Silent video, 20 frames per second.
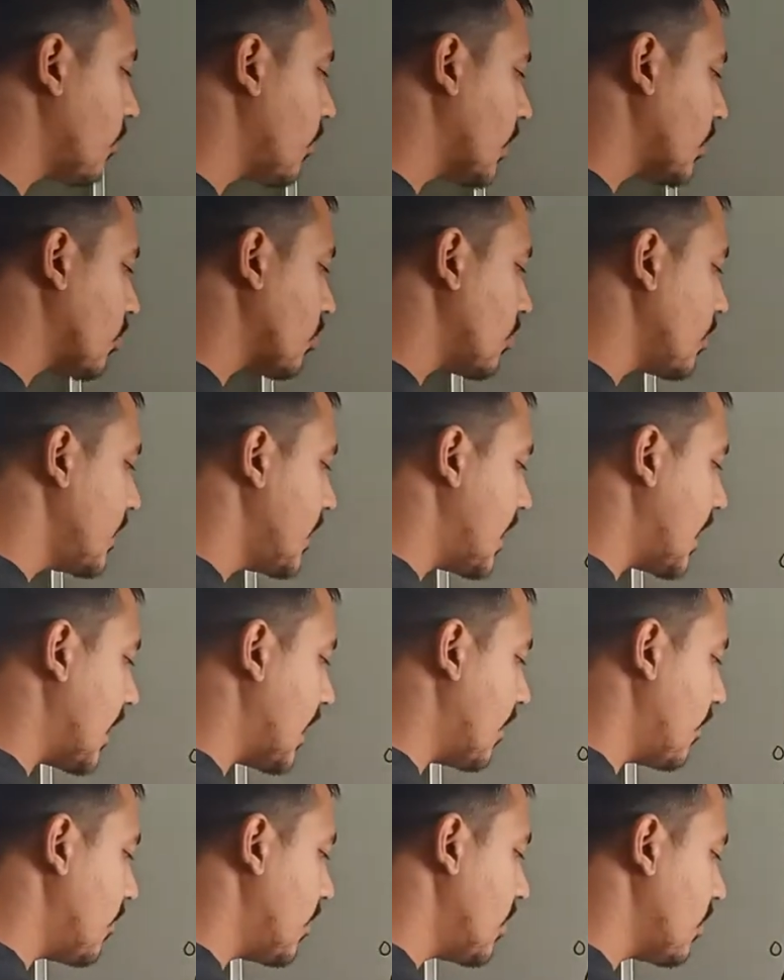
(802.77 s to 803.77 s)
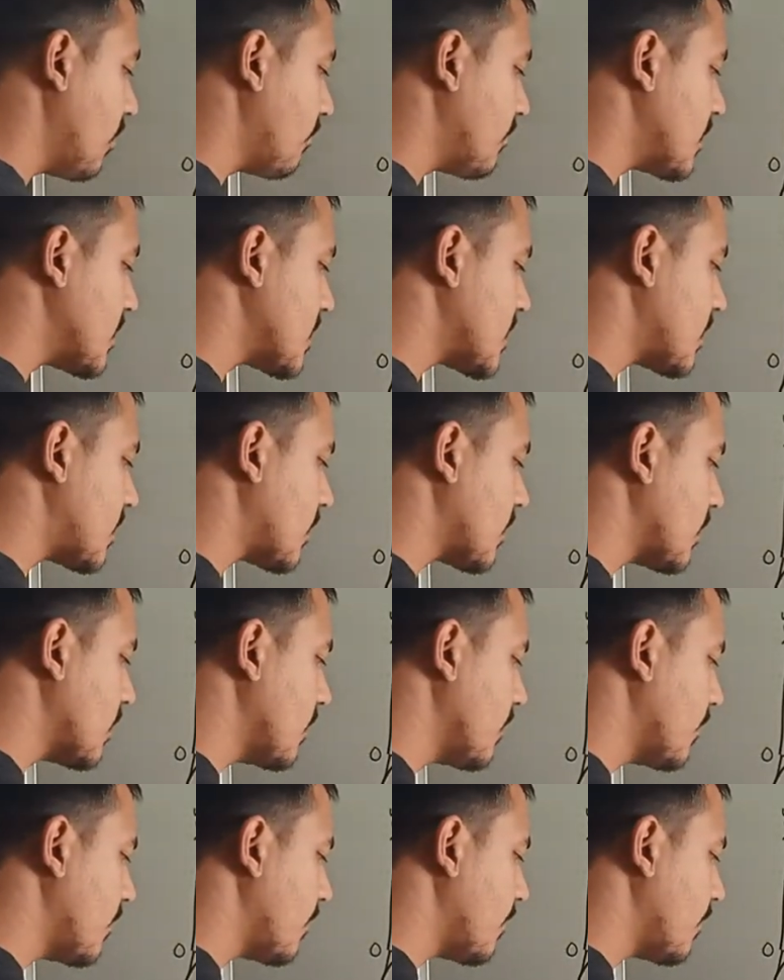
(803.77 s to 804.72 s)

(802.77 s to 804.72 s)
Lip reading: What will be the area of the circle?